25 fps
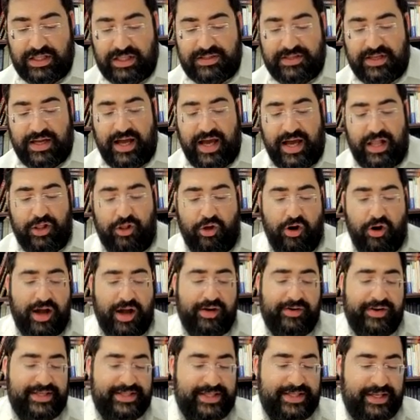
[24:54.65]
The halo
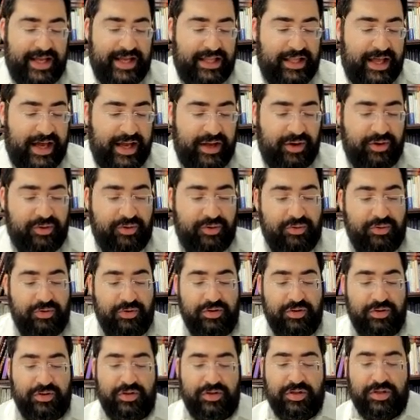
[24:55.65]
achrizan alahu,
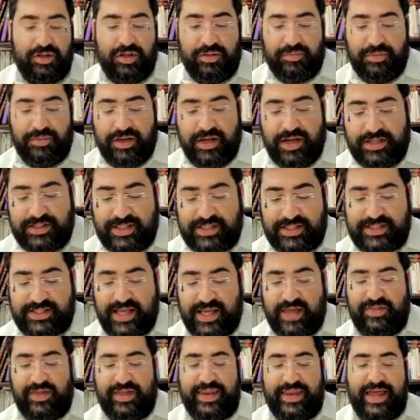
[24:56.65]
because he
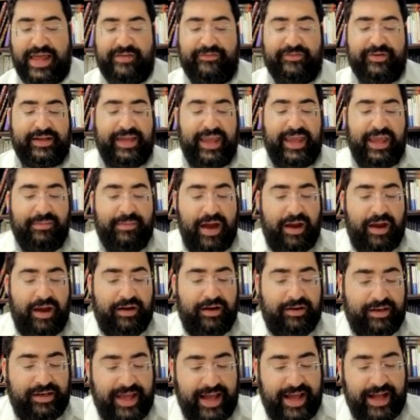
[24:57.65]
said they never came out
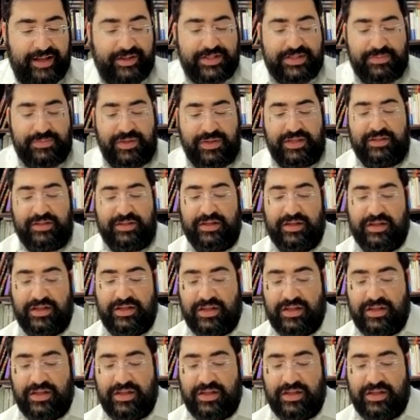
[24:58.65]
an announcement